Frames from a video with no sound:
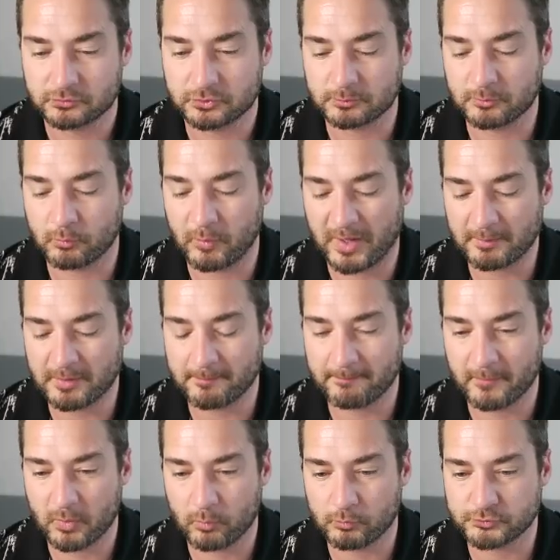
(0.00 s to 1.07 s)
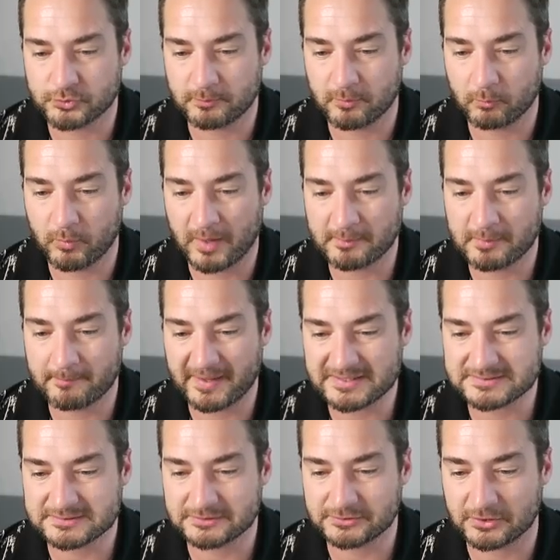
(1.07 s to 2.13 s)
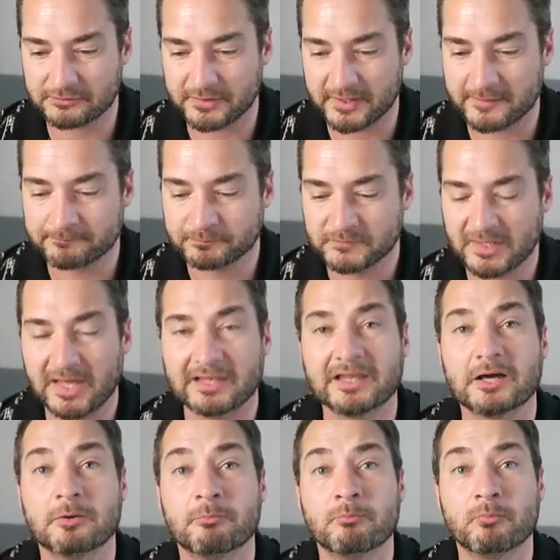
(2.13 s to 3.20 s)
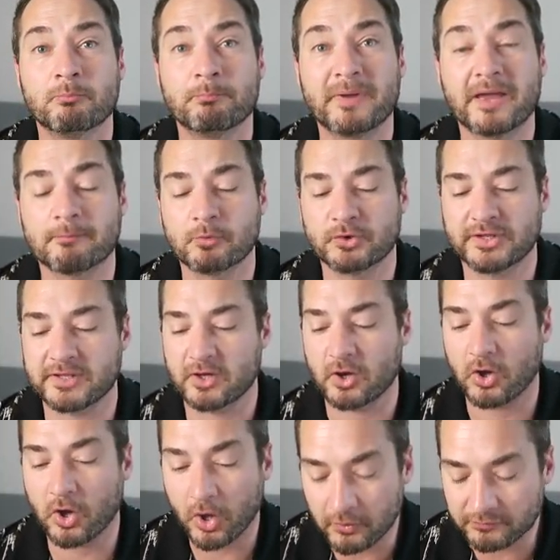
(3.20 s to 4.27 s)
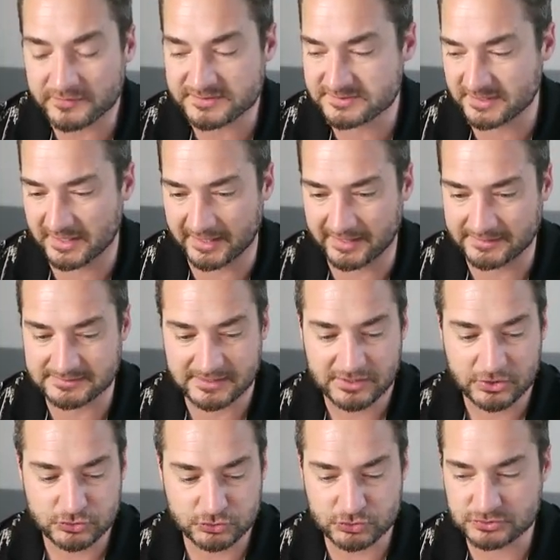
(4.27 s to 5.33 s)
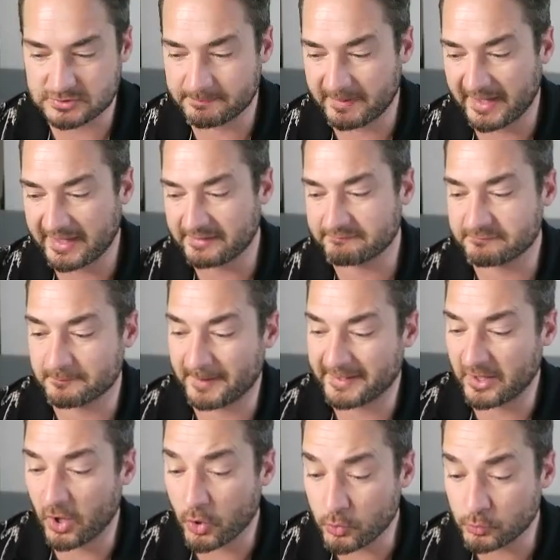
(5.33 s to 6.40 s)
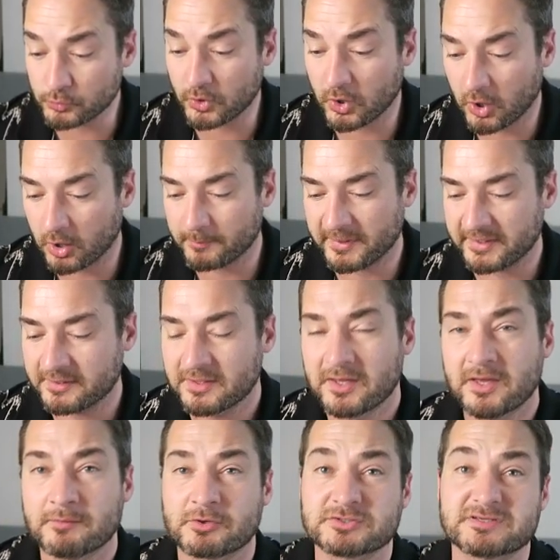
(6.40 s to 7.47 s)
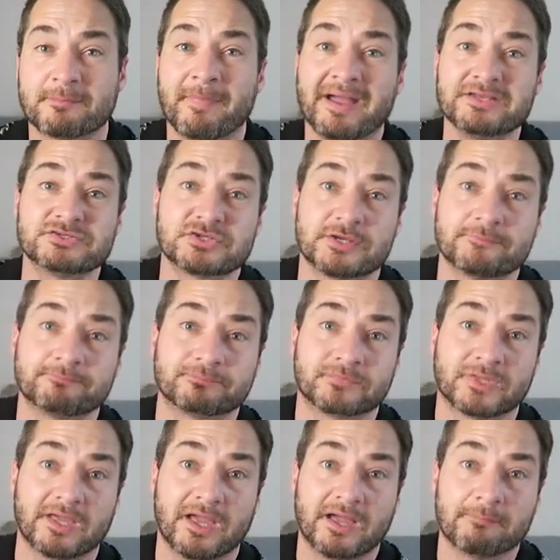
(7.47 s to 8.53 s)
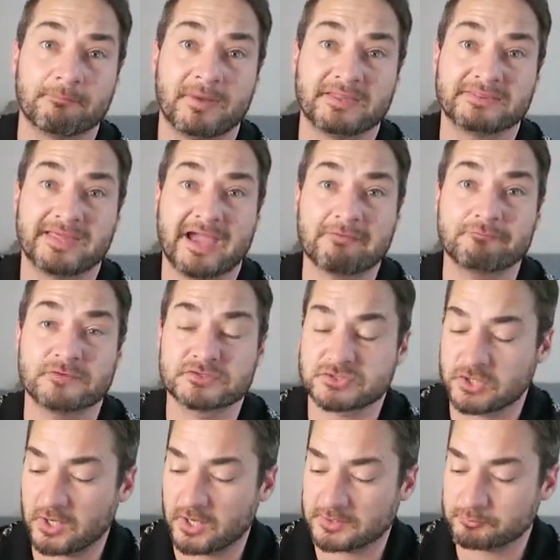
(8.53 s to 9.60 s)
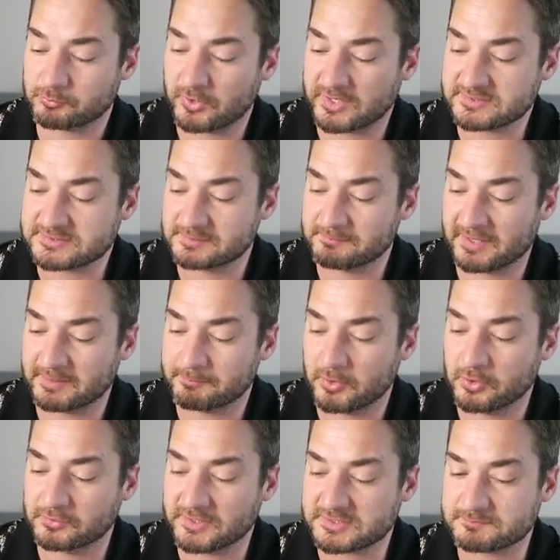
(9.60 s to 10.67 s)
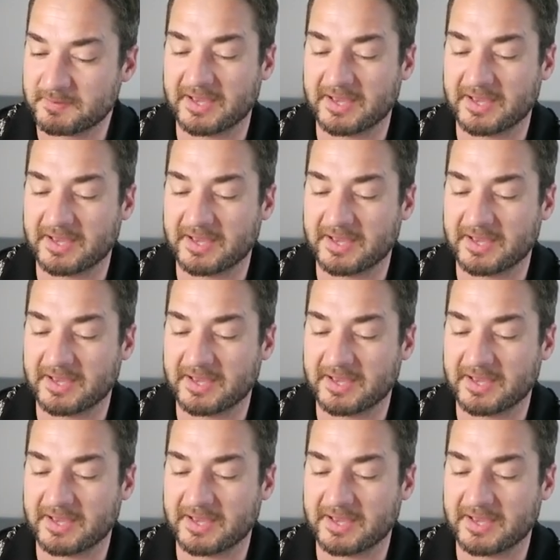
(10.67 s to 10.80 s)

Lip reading: double whammer Bastiodon there. A little bit of money on the side just to pay for my own hobby. Because imagine the average card price in my Pokedex